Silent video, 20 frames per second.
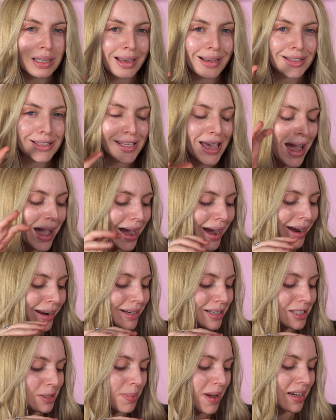like
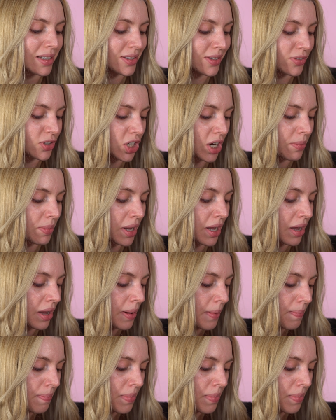tiny specks of shimmer,